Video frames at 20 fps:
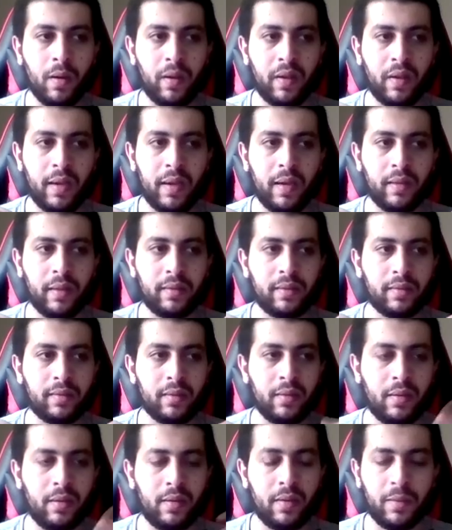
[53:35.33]
got
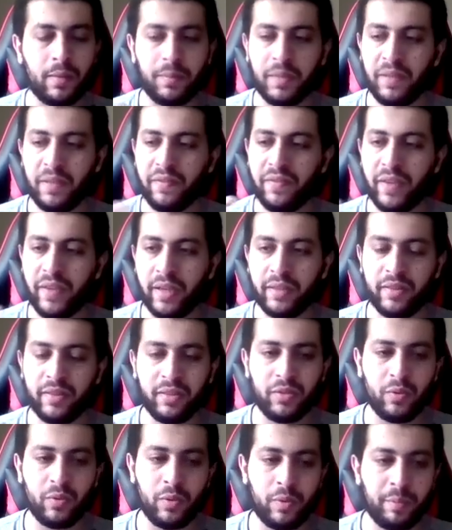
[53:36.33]

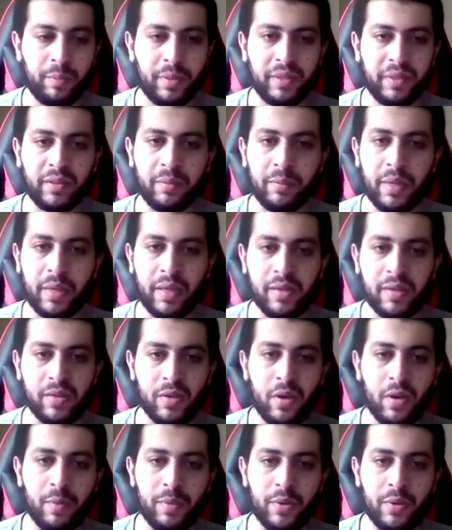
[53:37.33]
infected or bitten by a
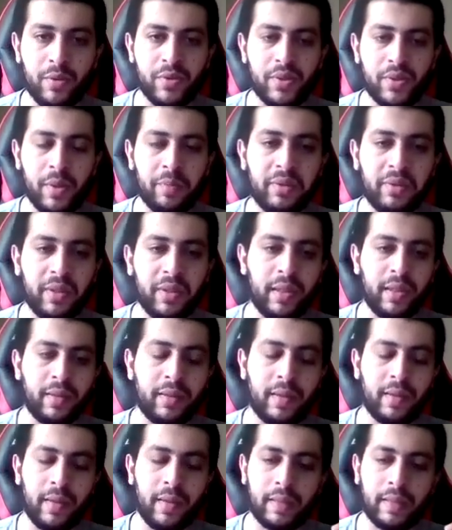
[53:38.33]
zombie or something like
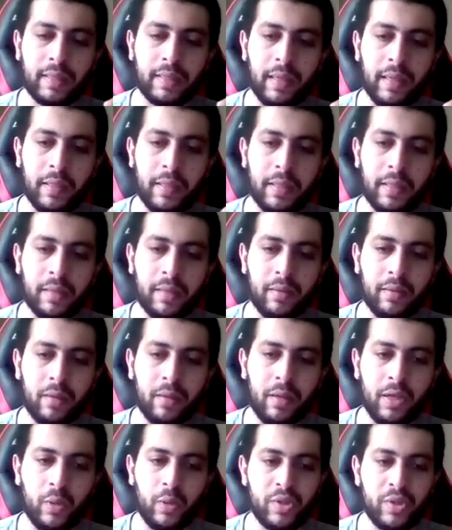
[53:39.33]
that, and
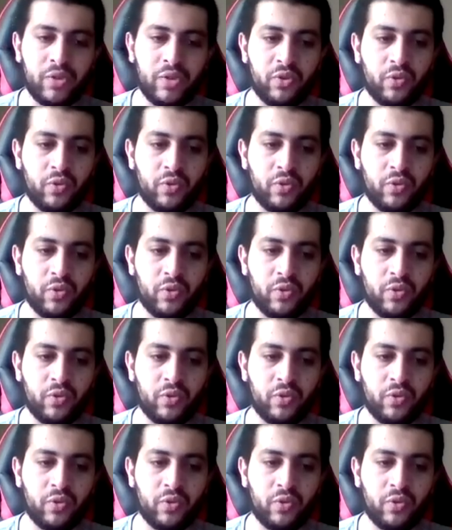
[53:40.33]
it was